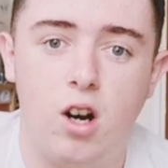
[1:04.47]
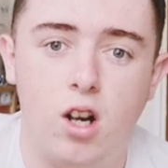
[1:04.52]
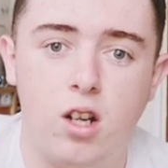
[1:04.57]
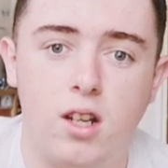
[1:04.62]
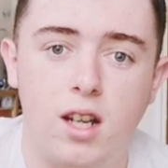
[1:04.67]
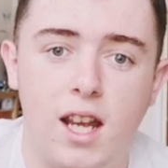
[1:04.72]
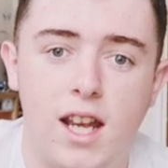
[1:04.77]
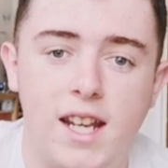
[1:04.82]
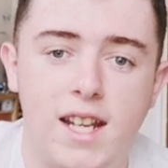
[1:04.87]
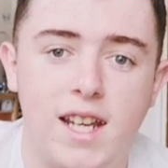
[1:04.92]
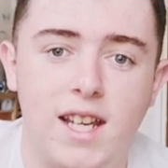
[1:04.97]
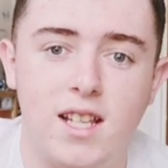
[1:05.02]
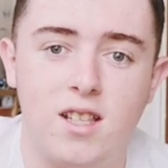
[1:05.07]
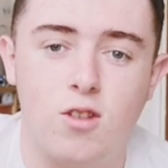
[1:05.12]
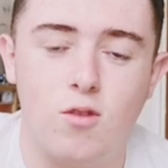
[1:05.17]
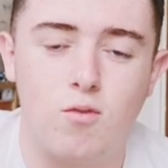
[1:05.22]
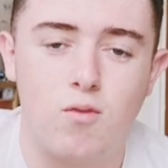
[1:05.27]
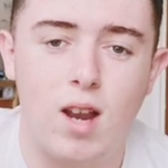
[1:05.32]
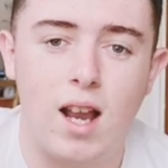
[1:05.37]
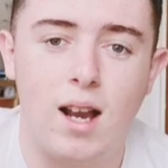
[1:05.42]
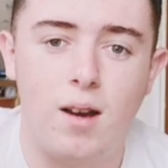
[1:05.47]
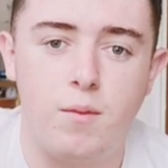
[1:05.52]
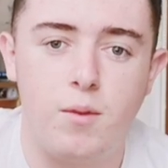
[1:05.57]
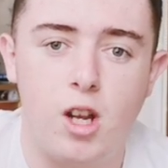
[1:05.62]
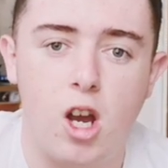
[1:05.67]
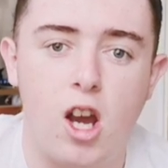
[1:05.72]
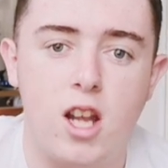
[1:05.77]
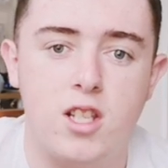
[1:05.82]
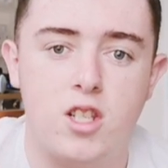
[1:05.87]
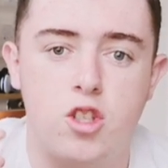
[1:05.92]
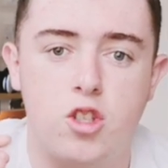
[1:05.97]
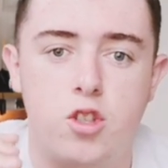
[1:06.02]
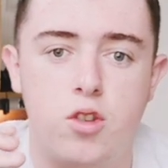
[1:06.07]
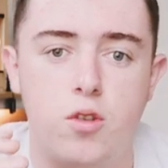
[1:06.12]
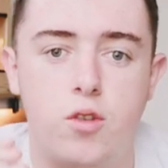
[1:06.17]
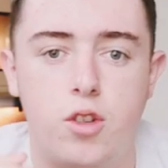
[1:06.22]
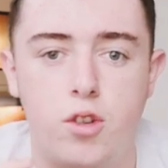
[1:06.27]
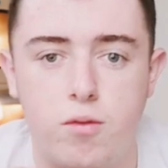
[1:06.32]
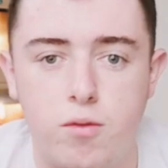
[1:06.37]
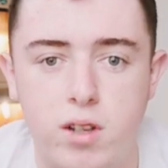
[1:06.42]
on, and it is around
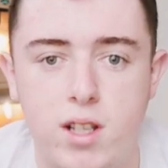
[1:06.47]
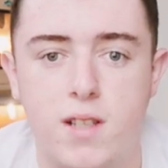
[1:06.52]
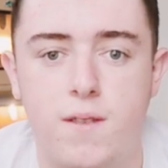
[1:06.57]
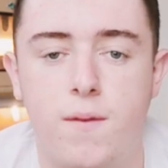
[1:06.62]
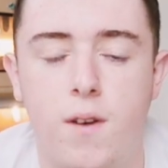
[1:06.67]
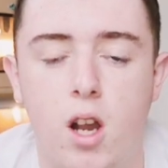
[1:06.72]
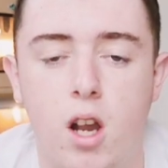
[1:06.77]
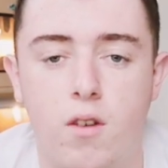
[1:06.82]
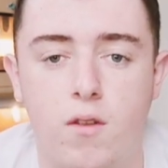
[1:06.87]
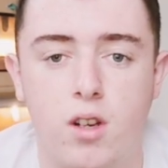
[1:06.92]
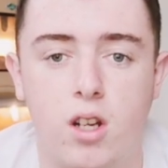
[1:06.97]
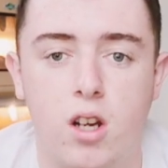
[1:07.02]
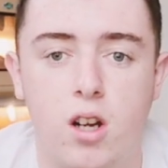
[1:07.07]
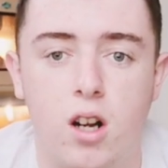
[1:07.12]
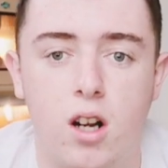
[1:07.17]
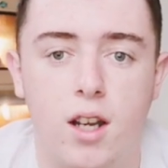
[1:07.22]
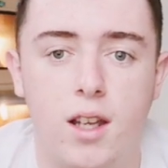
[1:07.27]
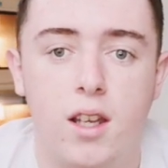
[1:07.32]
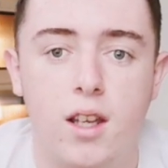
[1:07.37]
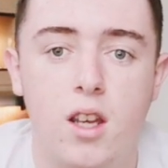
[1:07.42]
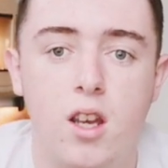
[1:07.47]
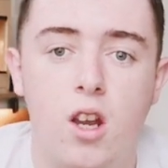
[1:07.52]
92 degrees Fahrenheit.